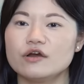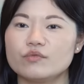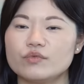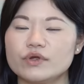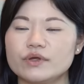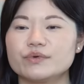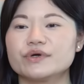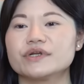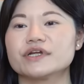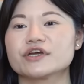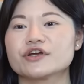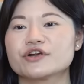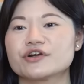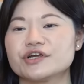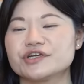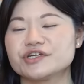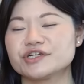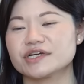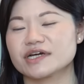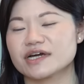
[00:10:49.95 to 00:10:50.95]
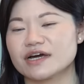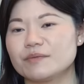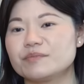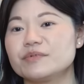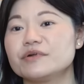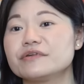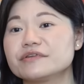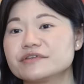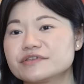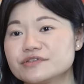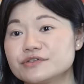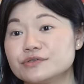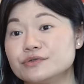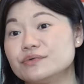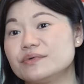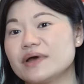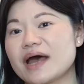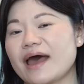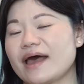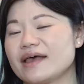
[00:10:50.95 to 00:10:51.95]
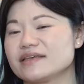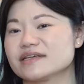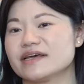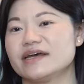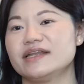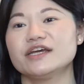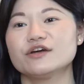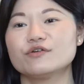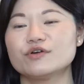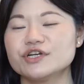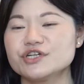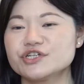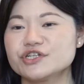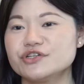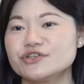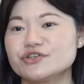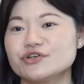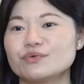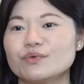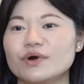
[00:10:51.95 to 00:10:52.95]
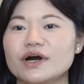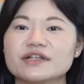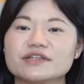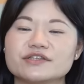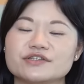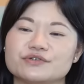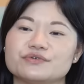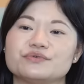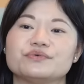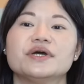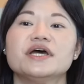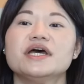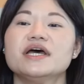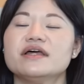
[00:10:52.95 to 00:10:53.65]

we would encourage couples to ask any questions you want to